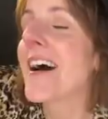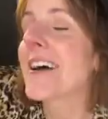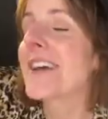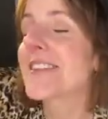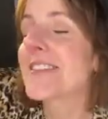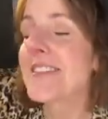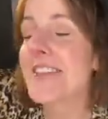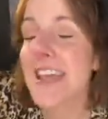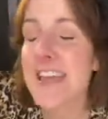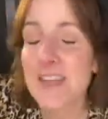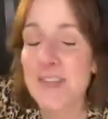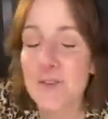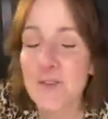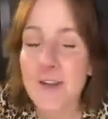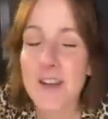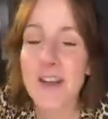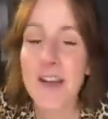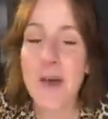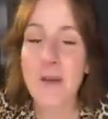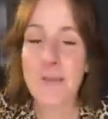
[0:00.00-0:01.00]
hugs. Thanks
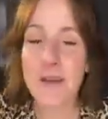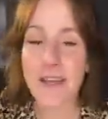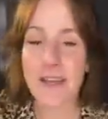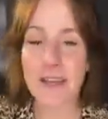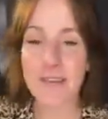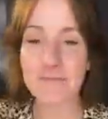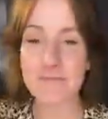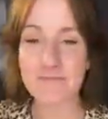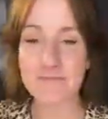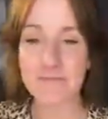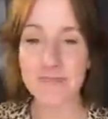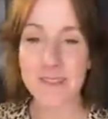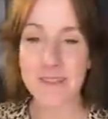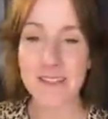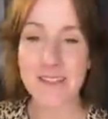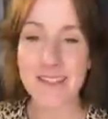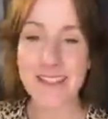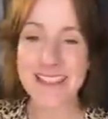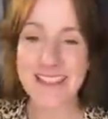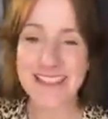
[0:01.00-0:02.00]
for coming.
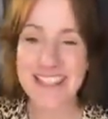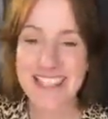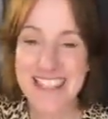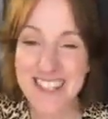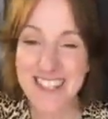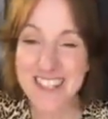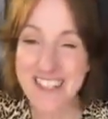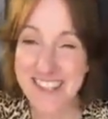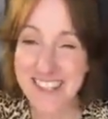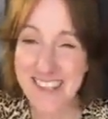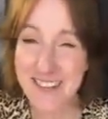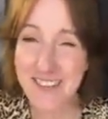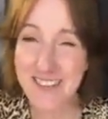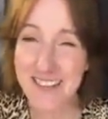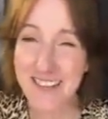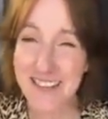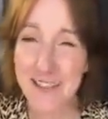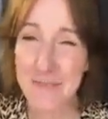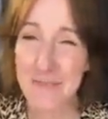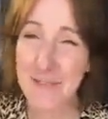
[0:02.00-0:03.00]
I think she
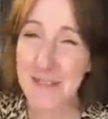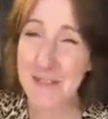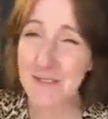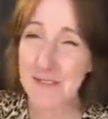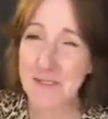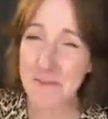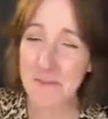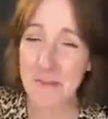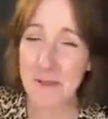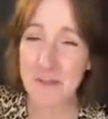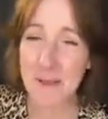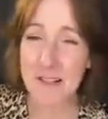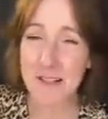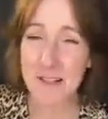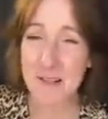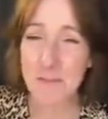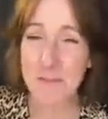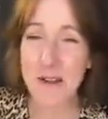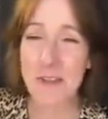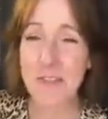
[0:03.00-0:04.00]
sounded like Mion, maybe a
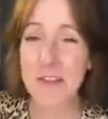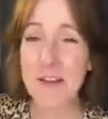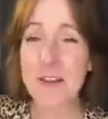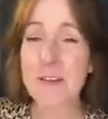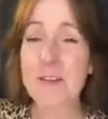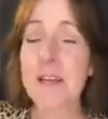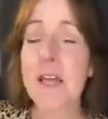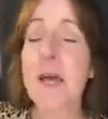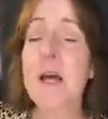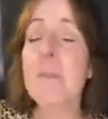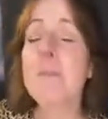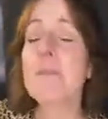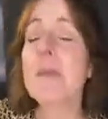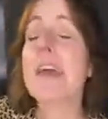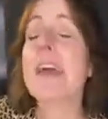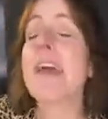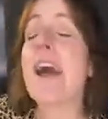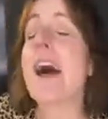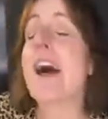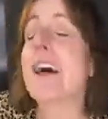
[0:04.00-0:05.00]
little breathier.
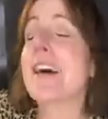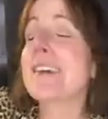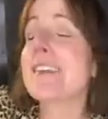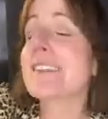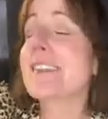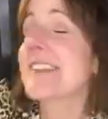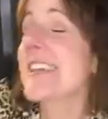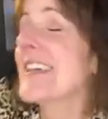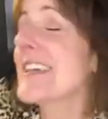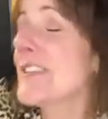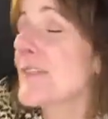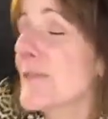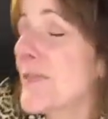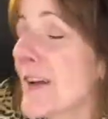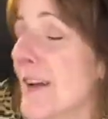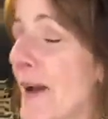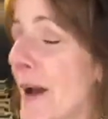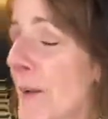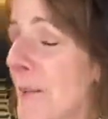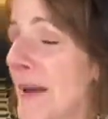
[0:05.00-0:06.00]
Big hugs. Thanks
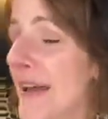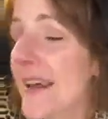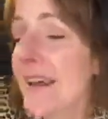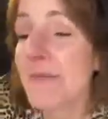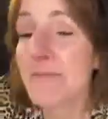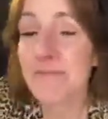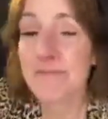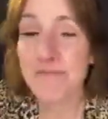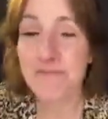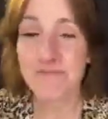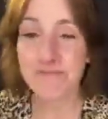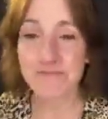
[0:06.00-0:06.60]
for coming.